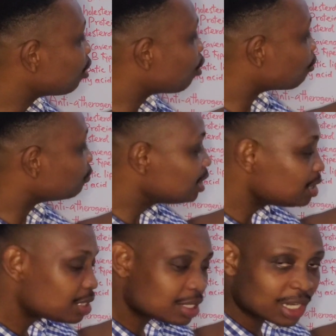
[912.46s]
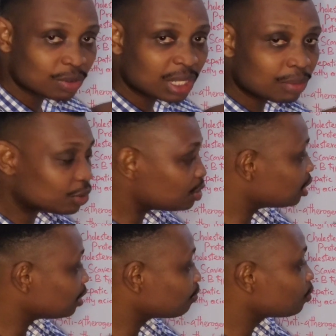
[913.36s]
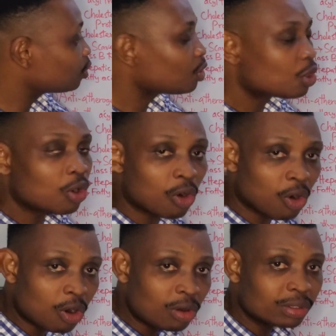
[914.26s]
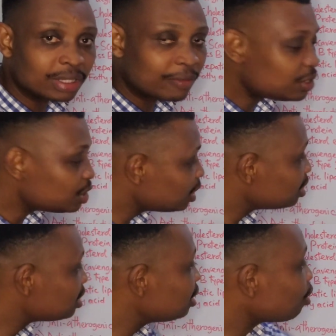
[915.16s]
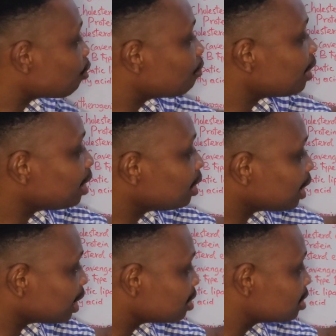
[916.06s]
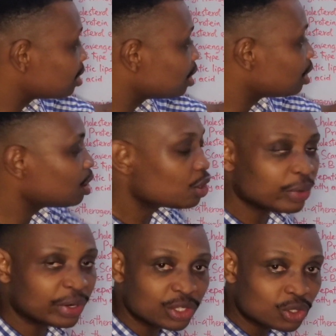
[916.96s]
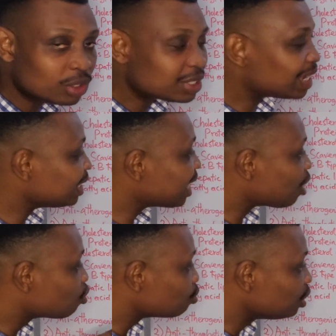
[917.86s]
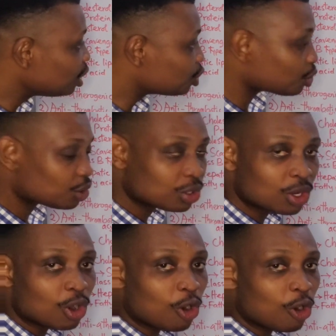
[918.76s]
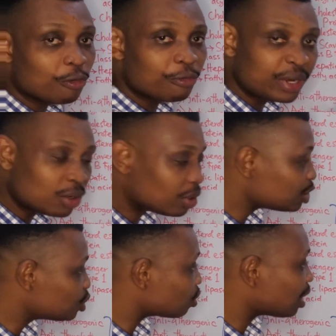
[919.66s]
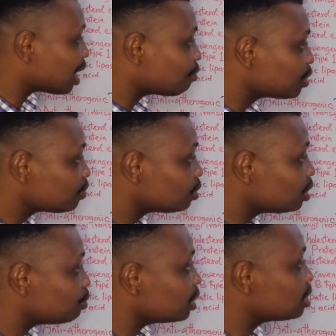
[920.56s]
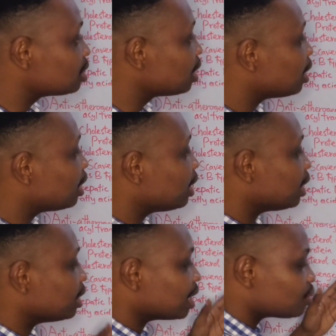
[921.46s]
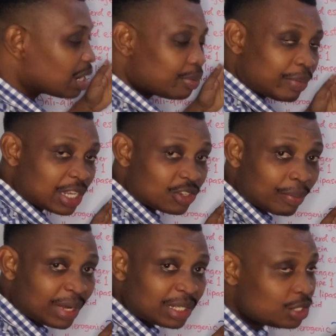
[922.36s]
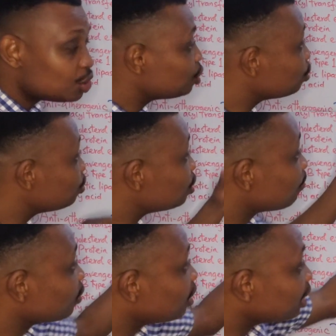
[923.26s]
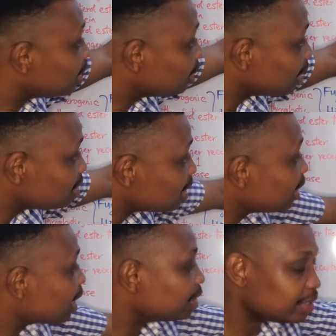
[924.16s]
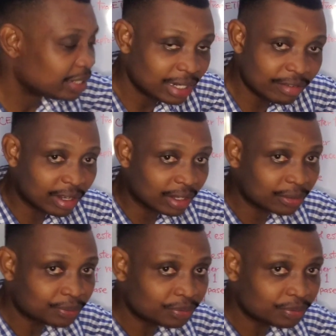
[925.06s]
of this transporter protein or deficiency of LCAT will result in the accumulation of free cholesterol and phospholipids in the extrahepatic tissues, in the intestine, and in the liver.